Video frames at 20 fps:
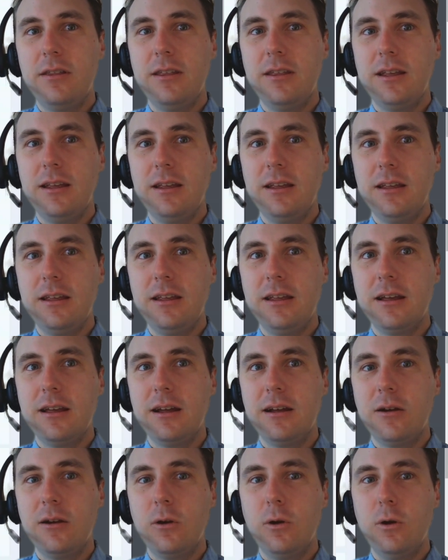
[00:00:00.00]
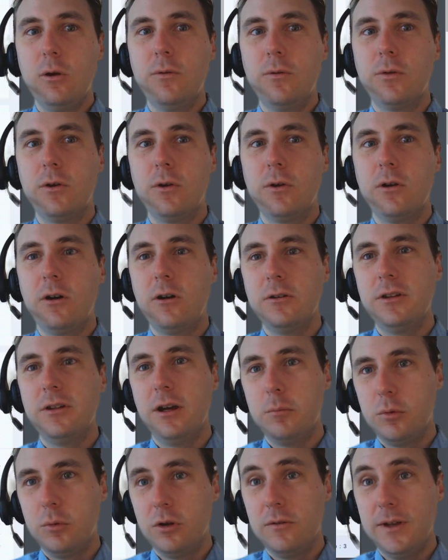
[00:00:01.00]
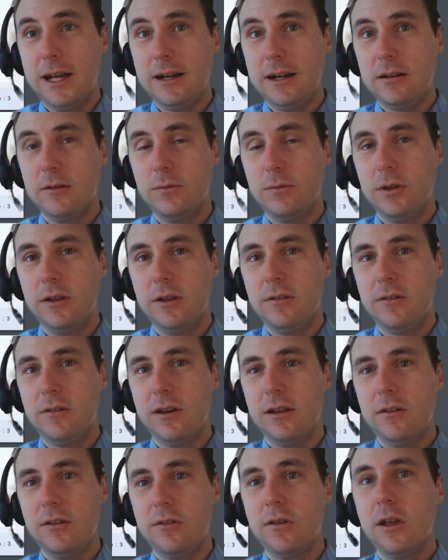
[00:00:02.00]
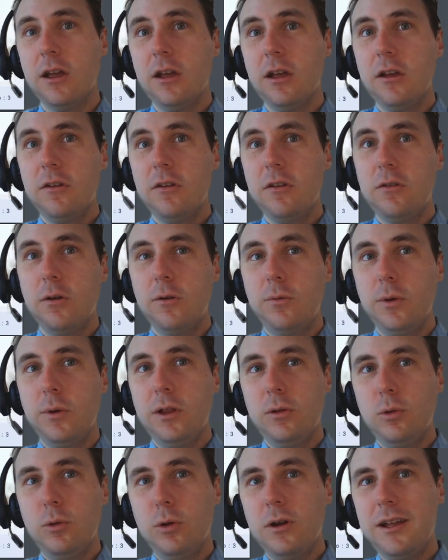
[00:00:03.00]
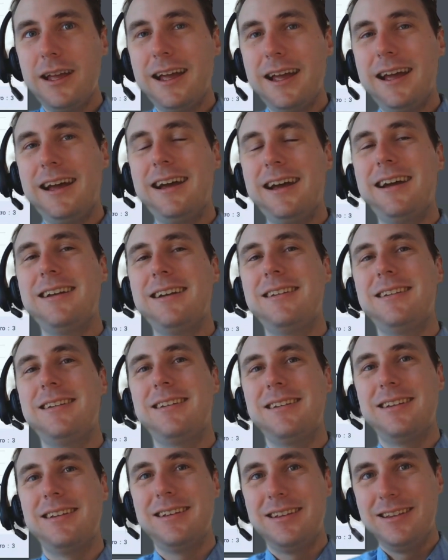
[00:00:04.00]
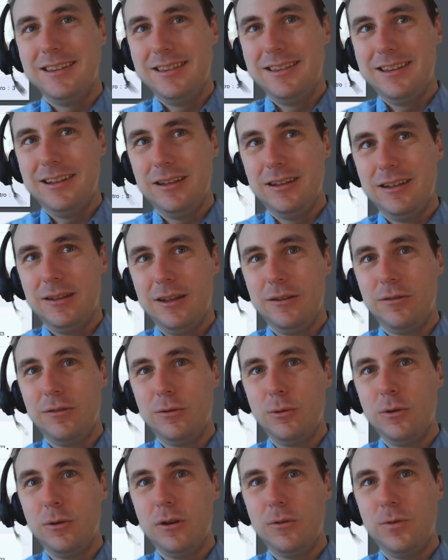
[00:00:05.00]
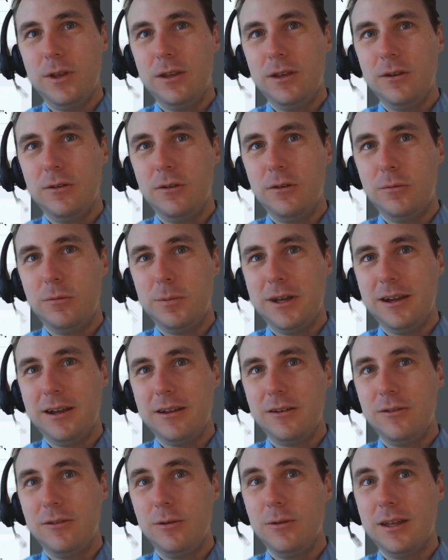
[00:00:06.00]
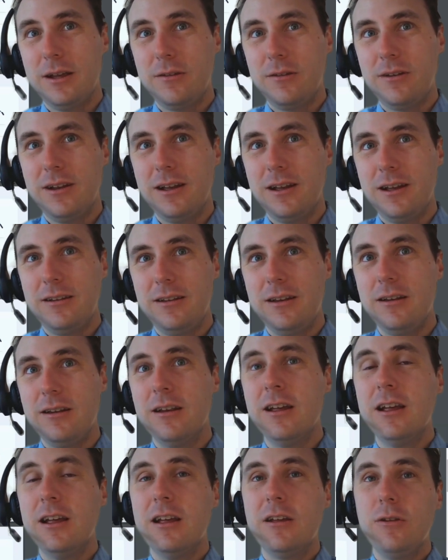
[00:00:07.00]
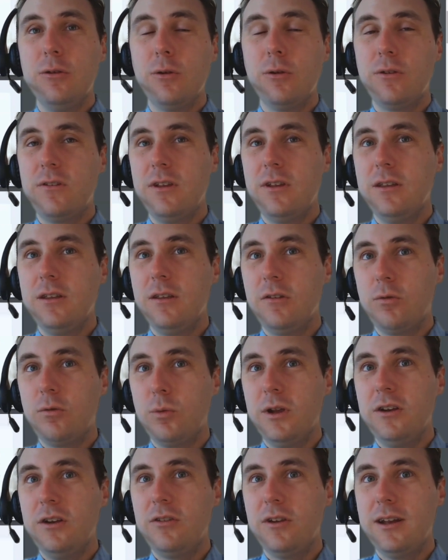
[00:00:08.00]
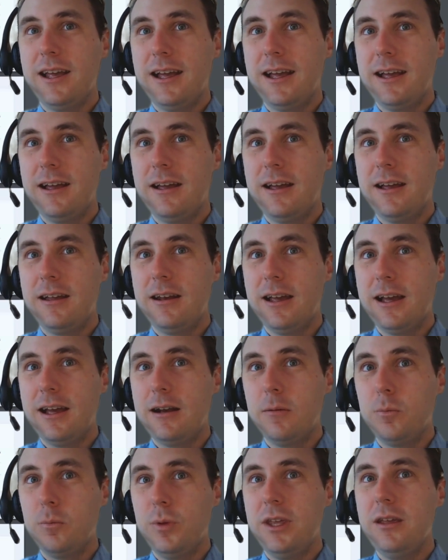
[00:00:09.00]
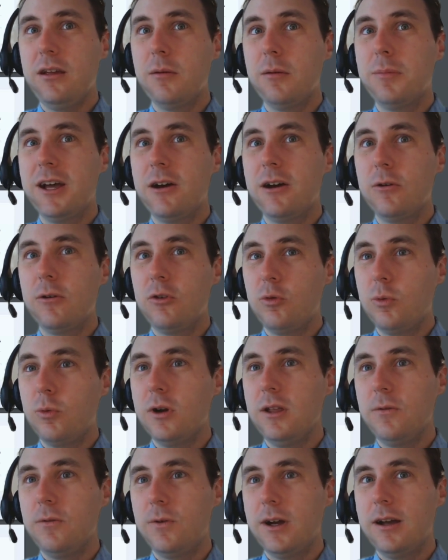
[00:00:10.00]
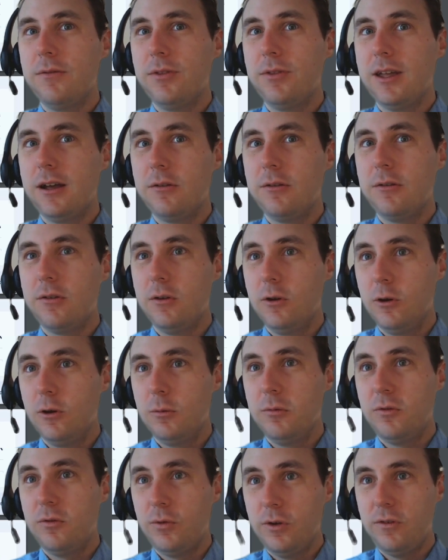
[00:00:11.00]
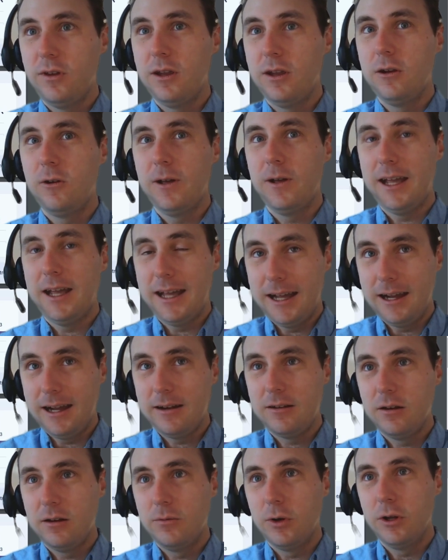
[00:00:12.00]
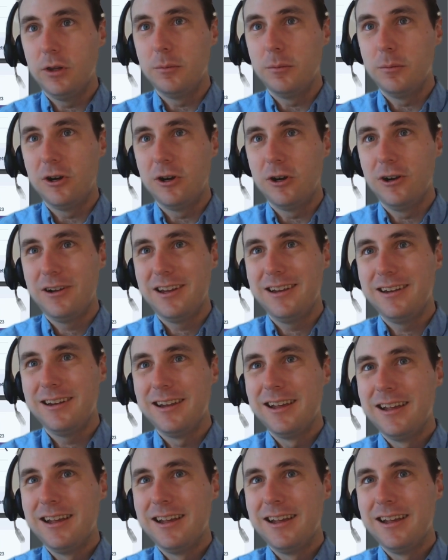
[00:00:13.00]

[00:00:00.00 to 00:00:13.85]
the overall number of active listings. So if we look at the historic figures back in 2019, you'll see this region had at a peak about 25,000 homes for sale active on the market.